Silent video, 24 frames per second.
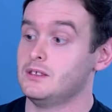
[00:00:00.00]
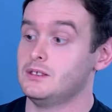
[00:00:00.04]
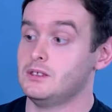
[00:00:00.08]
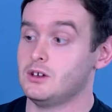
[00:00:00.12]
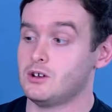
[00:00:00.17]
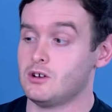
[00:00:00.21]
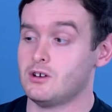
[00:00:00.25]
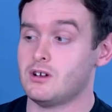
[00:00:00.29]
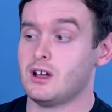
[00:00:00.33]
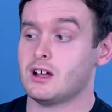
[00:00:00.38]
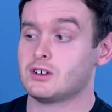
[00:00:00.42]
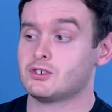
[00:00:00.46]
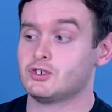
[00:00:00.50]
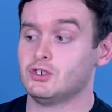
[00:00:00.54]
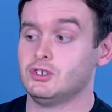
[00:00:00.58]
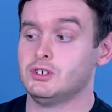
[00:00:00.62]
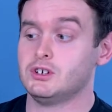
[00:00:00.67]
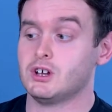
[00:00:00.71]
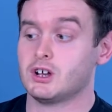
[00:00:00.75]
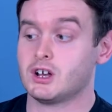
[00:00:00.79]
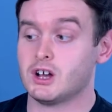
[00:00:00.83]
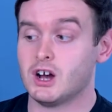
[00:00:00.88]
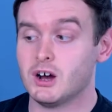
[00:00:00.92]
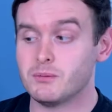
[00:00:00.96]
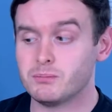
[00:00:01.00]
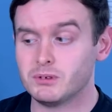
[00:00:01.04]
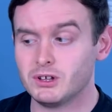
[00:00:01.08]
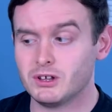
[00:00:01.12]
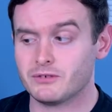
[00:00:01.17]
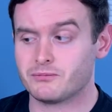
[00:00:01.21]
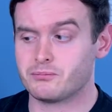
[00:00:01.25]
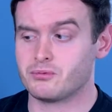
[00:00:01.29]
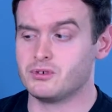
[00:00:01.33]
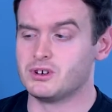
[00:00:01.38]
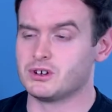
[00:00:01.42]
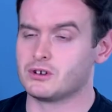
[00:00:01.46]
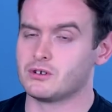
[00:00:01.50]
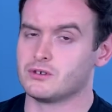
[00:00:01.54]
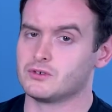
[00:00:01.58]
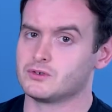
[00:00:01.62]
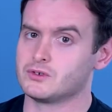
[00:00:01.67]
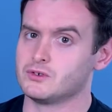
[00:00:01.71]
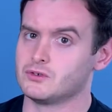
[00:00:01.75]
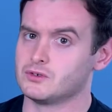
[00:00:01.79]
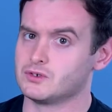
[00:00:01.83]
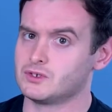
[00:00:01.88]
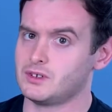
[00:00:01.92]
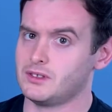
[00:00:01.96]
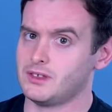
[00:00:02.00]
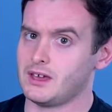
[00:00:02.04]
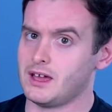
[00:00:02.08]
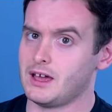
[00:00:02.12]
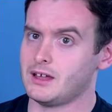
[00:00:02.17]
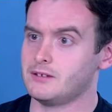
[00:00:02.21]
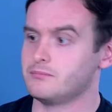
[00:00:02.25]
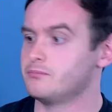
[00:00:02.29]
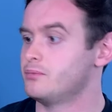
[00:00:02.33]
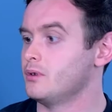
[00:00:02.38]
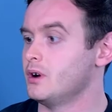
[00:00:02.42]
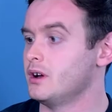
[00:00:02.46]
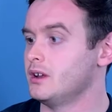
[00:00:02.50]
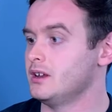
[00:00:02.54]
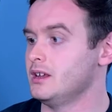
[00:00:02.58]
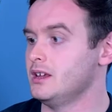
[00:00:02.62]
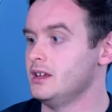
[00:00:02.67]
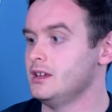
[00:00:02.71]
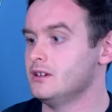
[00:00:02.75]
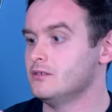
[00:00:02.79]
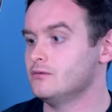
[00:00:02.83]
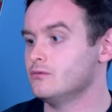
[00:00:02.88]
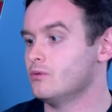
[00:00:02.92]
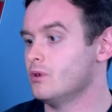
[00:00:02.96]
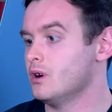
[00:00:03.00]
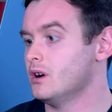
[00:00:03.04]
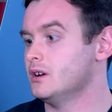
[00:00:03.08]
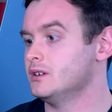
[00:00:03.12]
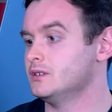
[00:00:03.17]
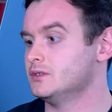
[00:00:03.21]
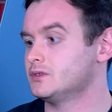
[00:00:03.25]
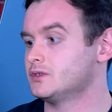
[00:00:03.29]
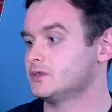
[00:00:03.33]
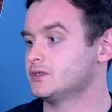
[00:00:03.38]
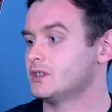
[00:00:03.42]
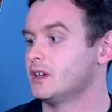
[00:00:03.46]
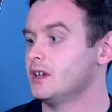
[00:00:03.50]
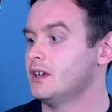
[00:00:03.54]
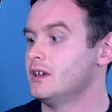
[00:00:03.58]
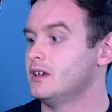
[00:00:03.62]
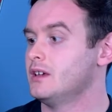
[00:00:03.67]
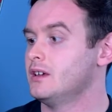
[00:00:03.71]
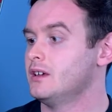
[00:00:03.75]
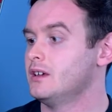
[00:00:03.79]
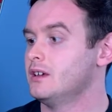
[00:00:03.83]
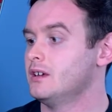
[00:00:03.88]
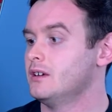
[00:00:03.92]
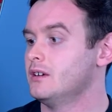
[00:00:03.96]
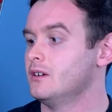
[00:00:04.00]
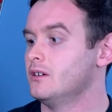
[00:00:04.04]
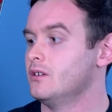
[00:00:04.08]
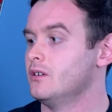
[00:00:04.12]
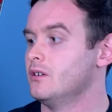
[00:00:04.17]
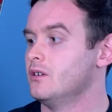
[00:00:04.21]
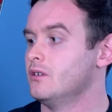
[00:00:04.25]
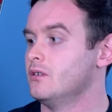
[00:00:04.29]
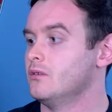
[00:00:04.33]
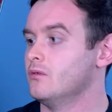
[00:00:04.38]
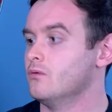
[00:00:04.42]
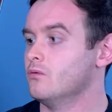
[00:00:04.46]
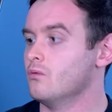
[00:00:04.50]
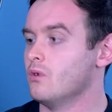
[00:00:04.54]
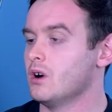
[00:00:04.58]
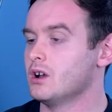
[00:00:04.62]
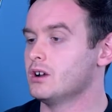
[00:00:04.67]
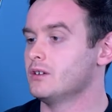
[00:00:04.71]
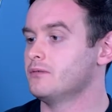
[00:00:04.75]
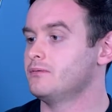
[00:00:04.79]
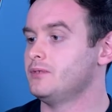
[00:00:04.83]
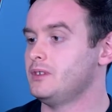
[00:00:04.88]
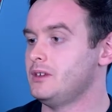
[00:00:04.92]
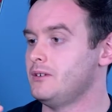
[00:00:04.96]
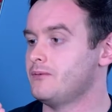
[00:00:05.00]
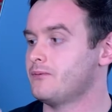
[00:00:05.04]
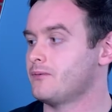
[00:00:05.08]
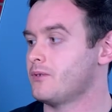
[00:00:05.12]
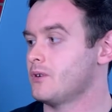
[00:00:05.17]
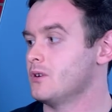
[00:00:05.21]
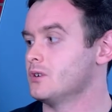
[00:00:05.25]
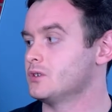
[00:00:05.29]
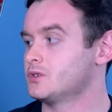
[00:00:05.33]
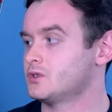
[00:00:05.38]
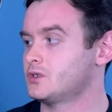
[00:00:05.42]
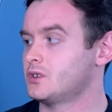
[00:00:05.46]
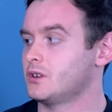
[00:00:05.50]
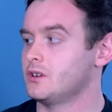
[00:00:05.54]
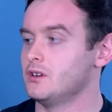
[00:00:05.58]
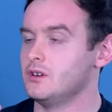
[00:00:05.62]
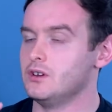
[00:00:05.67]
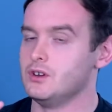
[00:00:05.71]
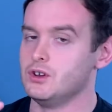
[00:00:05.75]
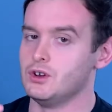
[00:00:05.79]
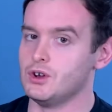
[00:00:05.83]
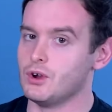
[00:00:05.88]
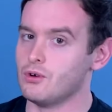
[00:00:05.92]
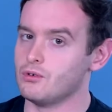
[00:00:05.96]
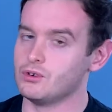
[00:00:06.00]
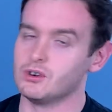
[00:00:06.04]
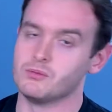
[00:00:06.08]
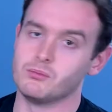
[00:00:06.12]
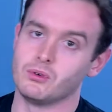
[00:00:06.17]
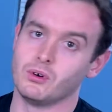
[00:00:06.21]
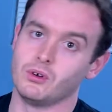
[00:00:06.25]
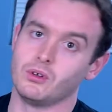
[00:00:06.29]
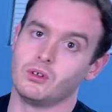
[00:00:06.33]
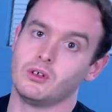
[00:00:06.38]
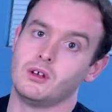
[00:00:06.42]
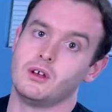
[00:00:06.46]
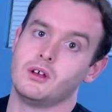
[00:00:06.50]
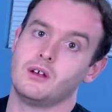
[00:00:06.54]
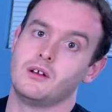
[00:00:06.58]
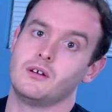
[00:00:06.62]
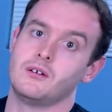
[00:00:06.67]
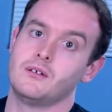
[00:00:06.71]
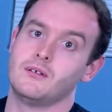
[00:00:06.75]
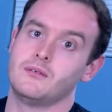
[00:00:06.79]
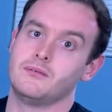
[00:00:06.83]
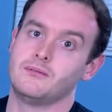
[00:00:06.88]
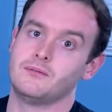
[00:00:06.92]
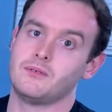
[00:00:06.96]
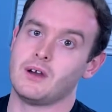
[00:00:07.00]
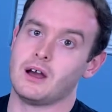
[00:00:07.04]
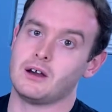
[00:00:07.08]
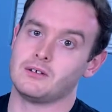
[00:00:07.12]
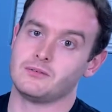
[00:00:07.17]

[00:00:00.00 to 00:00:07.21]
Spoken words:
There are actually a couple of precursors to that, but it was one of the first notable found